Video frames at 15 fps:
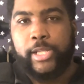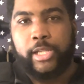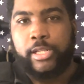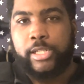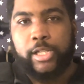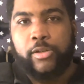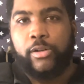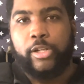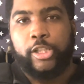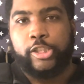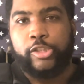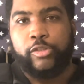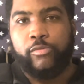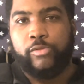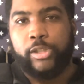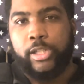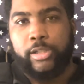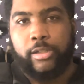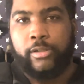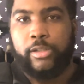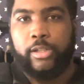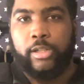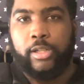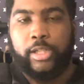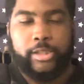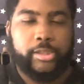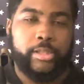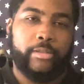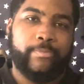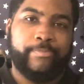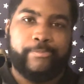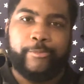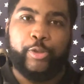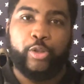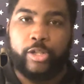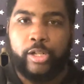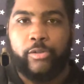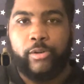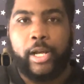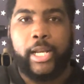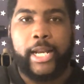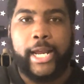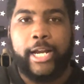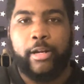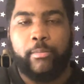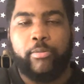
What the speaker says: It's still gonna shoot just as good. It's just you're gonna run out of air.